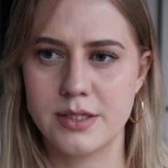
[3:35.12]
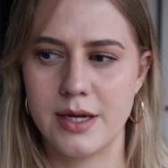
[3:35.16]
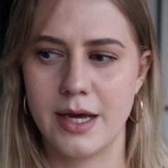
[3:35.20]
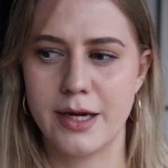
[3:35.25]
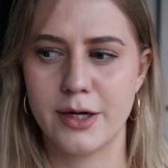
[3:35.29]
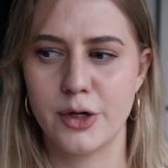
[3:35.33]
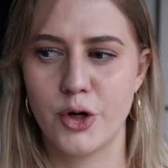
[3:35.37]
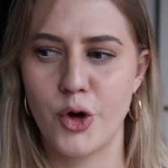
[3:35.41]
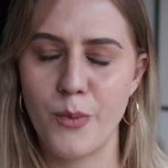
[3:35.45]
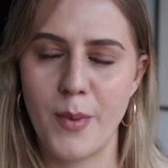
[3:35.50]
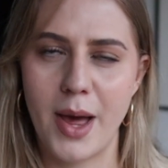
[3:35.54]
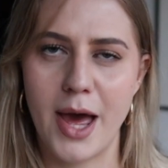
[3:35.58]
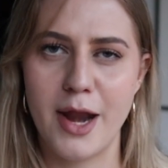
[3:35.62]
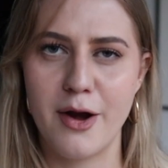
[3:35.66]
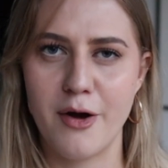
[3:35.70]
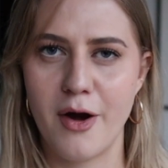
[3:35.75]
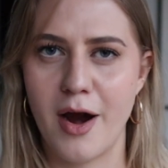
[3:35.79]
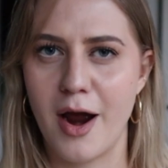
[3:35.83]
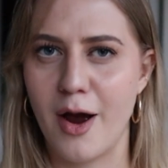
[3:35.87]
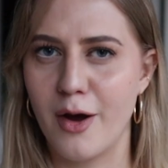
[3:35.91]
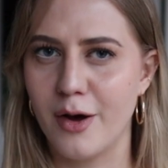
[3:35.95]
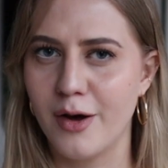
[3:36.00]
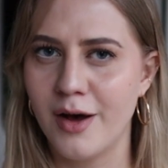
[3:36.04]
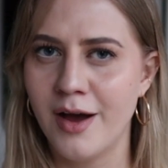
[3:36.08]
like no matter
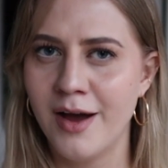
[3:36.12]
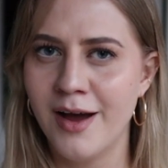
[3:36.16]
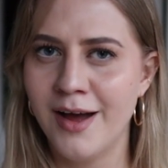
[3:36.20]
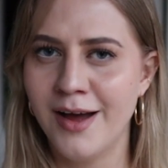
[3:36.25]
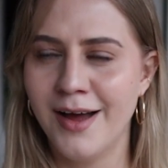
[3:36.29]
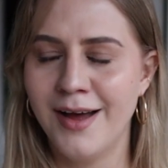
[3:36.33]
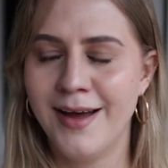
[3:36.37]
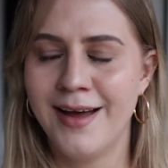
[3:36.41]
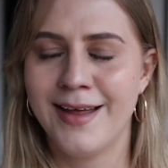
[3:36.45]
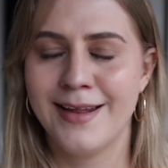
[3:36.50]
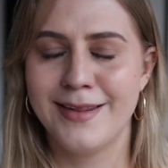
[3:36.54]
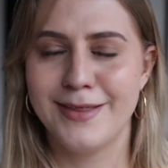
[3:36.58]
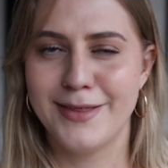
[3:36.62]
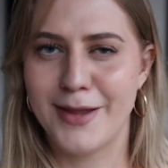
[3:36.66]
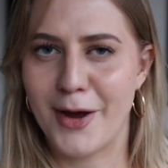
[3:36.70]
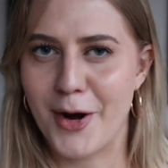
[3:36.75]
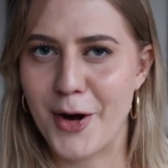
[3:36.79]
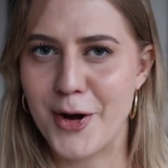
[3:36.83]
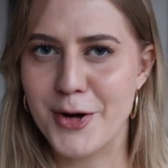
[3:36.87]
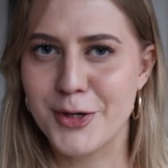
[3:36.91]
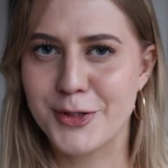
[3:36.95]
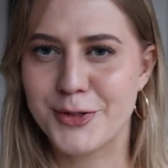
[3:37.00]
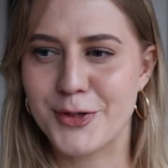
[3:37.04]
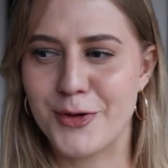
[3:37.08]
how
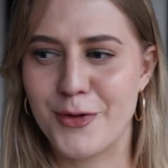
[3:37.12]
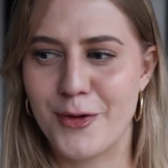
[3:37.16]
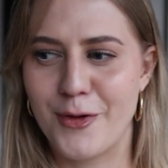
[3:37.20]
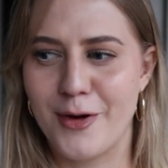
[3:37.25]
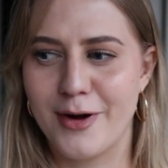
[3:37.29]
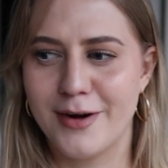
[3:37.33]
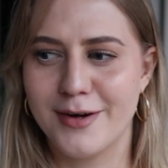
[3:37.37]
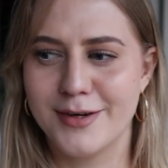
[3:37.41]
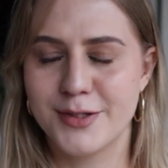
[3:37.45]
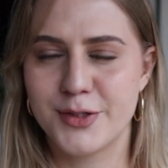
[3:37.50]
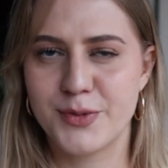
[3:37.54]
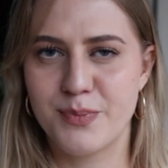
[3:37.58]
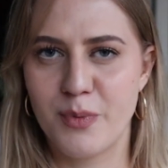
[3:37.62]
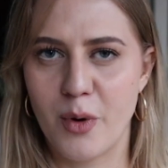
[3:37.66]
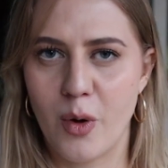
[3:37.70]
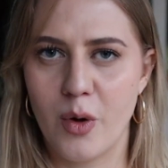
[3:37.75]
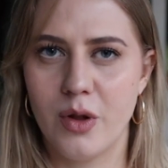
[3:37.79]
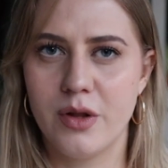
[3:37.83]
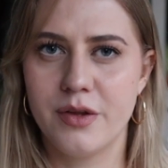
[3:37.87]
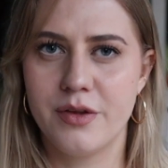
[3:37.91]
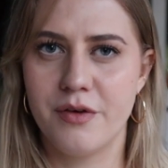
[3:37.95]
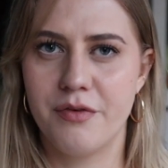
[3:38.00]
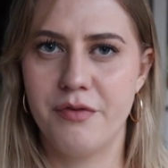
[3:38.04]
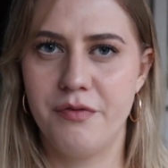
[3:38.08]
large or
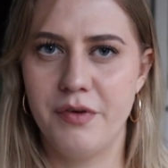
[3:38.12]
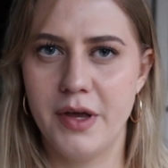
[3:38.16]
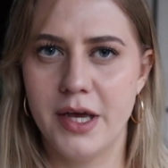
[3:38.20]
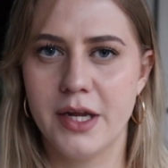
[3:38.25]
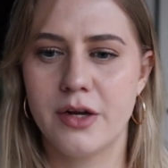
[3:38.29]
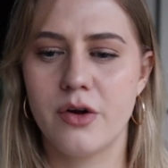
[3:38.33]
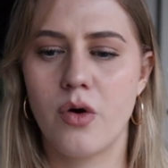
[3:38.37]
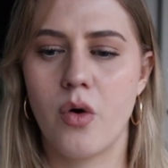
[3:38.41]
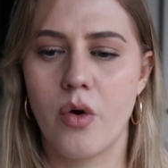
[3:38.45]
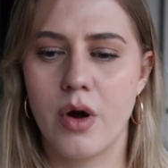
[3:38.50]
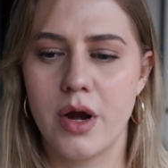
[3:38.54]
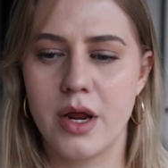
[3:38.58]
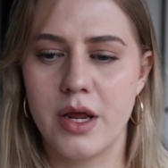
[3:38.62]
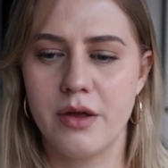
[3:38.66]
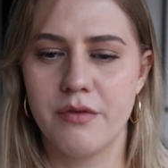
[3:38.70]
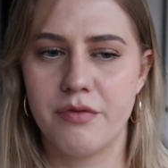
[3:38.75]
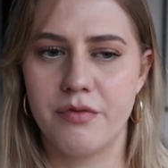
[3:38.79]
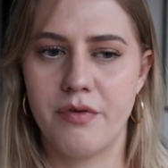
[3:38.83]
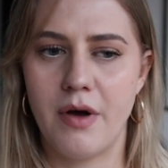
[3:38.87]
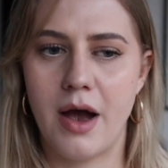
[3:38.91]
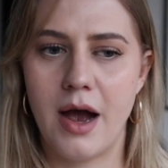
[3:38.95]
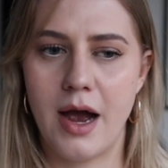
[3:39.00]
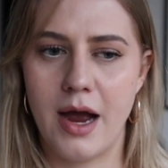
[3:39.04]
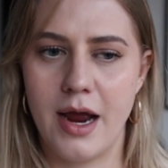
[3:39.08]
small the fit, or
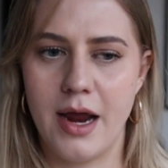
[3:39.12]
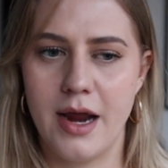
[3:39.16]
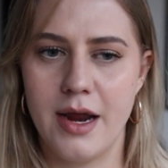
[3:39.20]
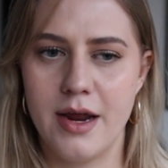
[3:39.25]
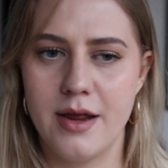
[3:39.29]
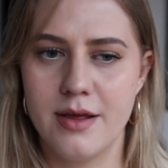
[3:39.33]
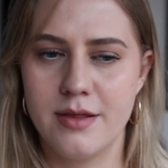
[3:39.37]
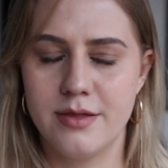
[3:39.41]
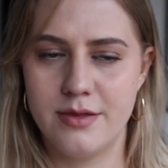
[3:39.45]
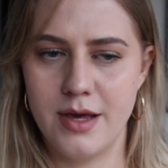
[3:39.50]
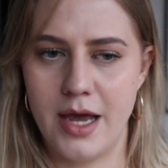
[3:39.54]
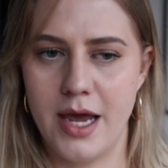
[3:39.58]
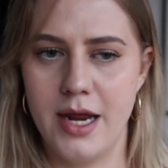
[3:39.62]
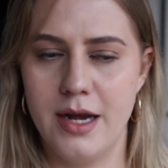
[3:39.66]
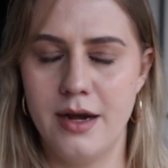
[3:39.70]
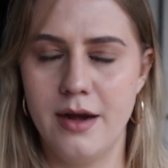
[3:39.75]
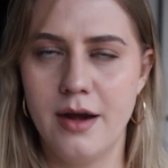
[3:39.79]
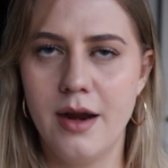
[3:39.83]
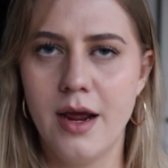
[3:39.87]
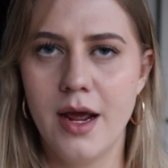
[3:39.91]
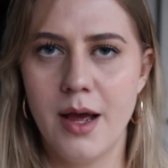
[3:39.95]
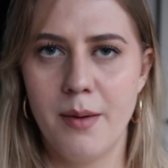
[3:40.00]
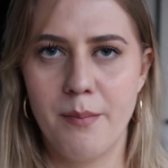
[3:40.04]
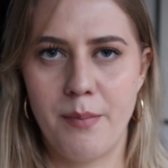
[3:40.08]
if I
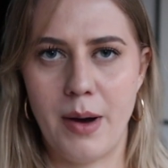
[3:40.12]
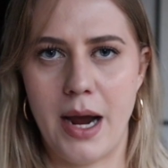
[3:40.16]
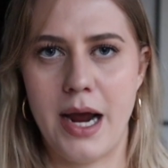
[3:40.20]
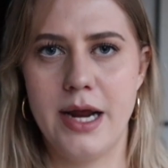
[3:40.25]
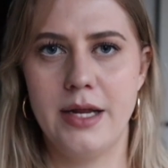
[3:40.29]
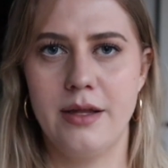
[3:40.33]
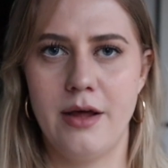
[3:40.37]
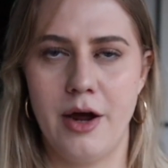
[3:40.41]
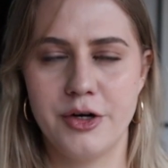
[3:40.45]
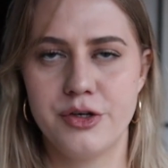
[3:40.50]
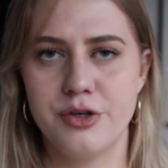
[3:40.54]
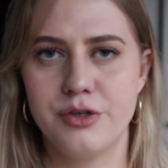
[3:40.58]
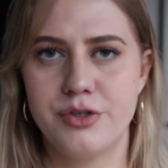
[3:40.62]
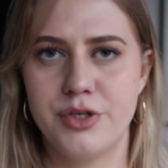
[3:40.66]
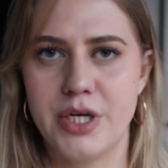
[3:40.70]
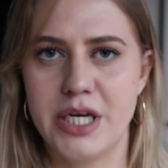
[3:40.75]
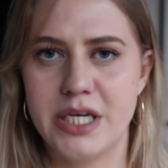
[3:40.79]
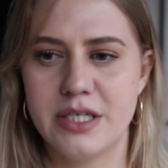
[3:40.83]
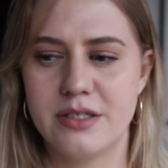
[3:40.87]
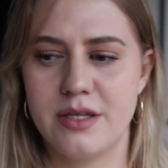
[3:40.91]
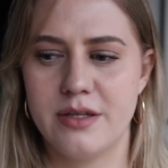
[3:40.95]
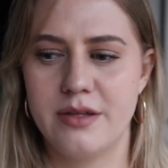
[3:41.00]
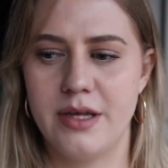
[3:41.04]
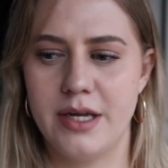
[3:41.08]
then buy larger
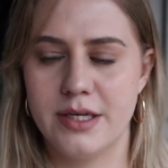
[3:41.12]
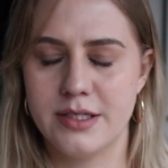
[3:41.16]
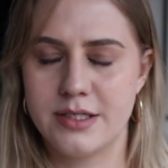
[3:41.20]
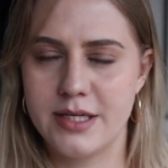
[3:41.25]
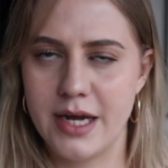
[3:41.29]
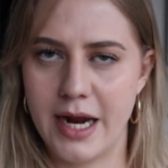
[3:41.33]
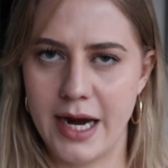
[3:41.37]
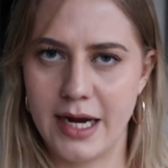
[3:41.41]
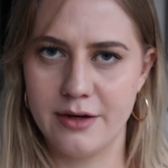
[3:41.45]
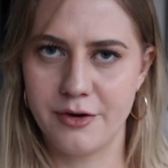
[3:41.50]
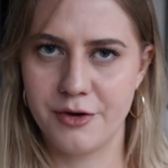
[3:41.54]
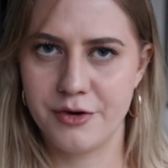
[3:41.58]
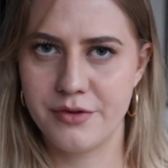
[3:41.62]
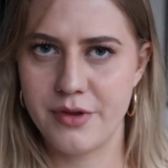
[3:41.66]
jeans and then tailor